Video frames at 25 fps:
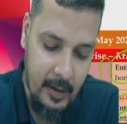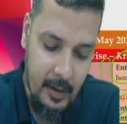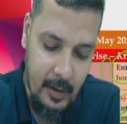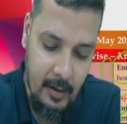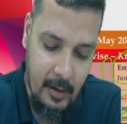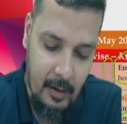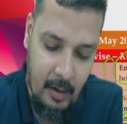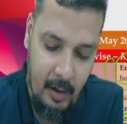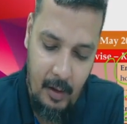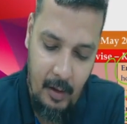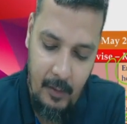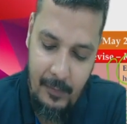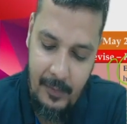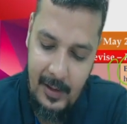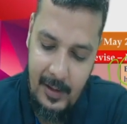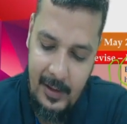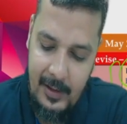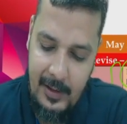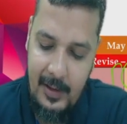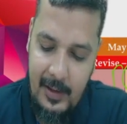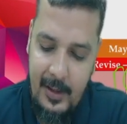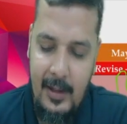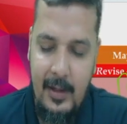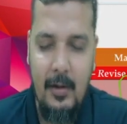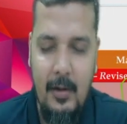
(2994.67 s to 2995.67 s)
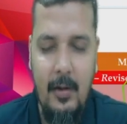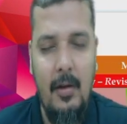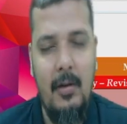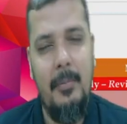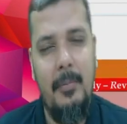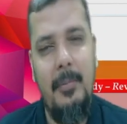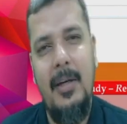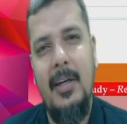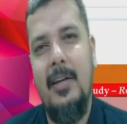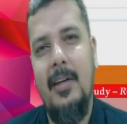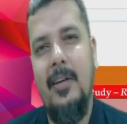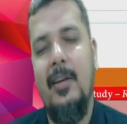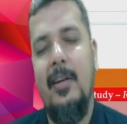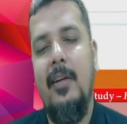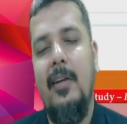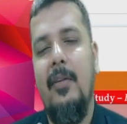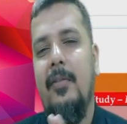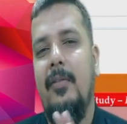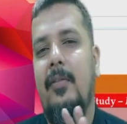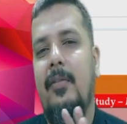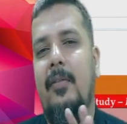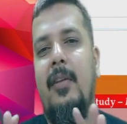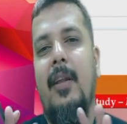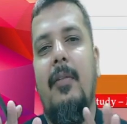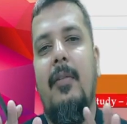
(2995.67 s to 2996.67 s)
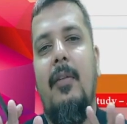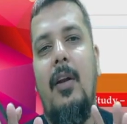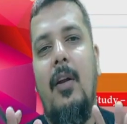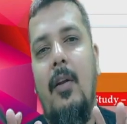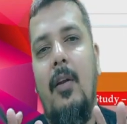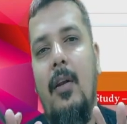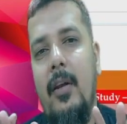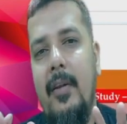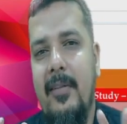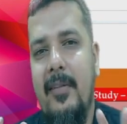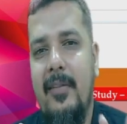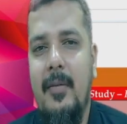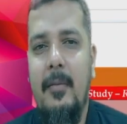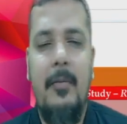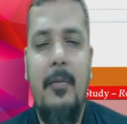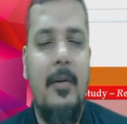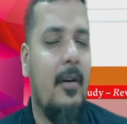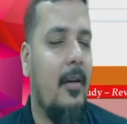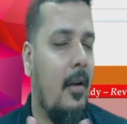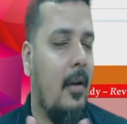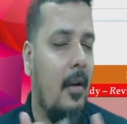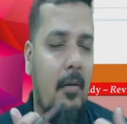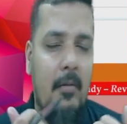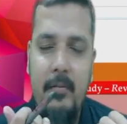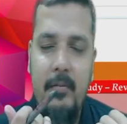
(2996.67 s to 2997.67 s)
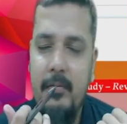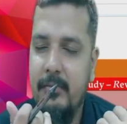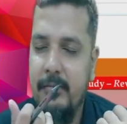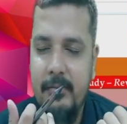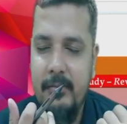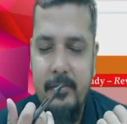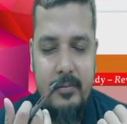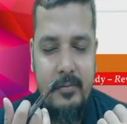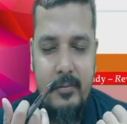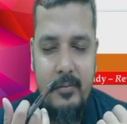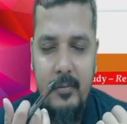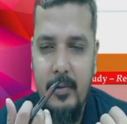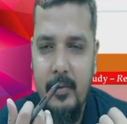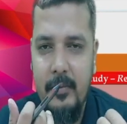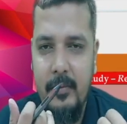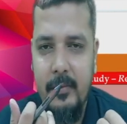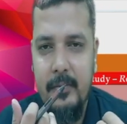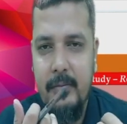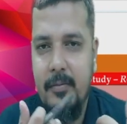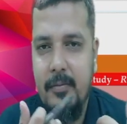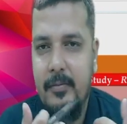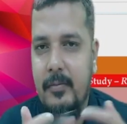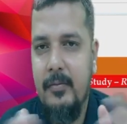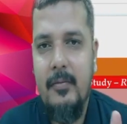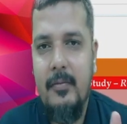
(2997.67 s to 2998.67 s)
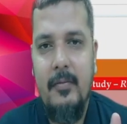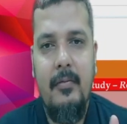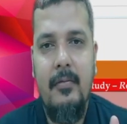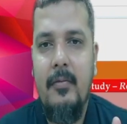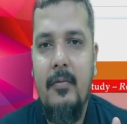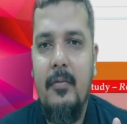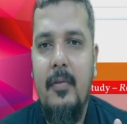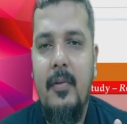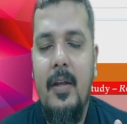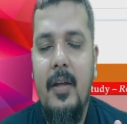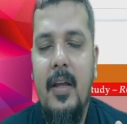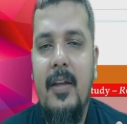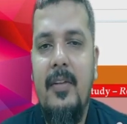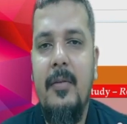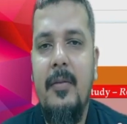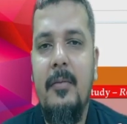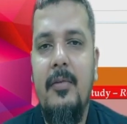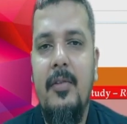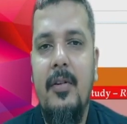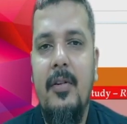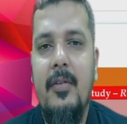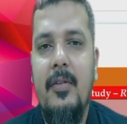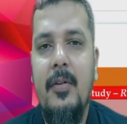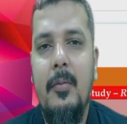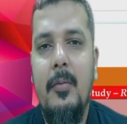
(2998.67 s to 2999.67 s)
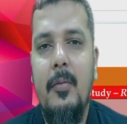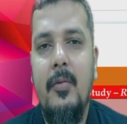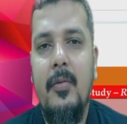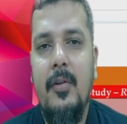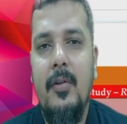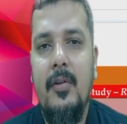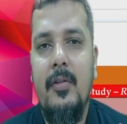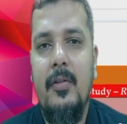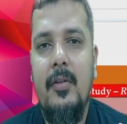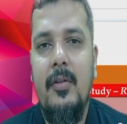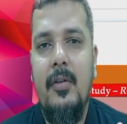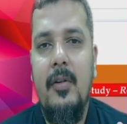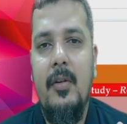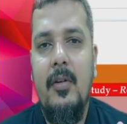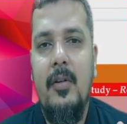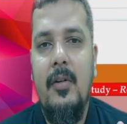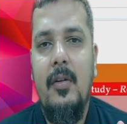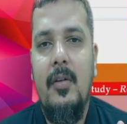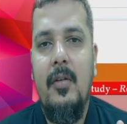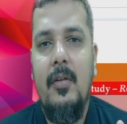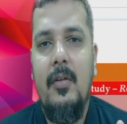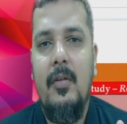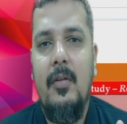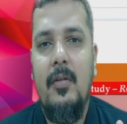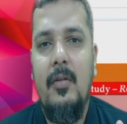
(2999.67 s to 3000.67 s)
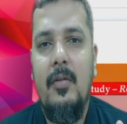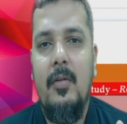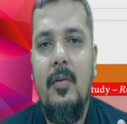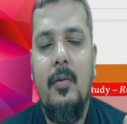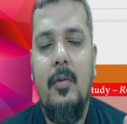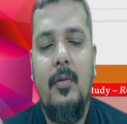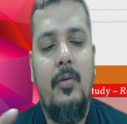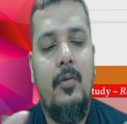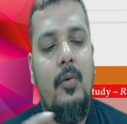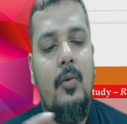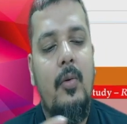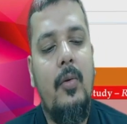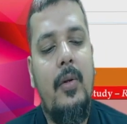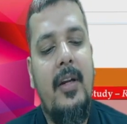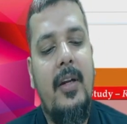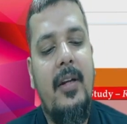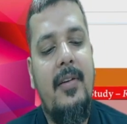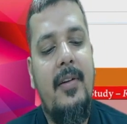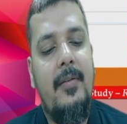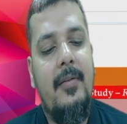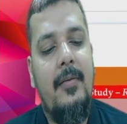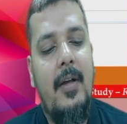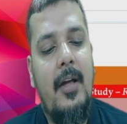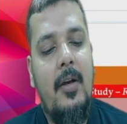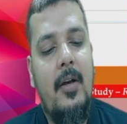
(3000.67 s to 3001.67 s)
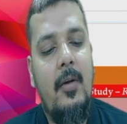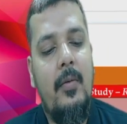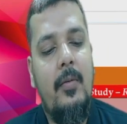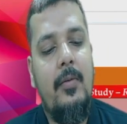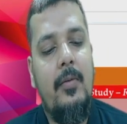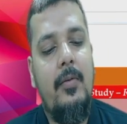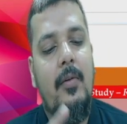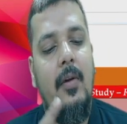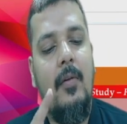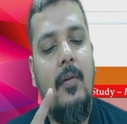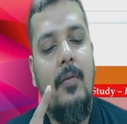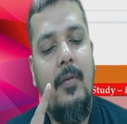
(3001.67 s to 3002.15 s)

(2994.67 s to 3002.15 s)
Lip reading: coffee, tea and all, betel leaves, they were all exempted. Now exemption is removed. So storage and warehouse of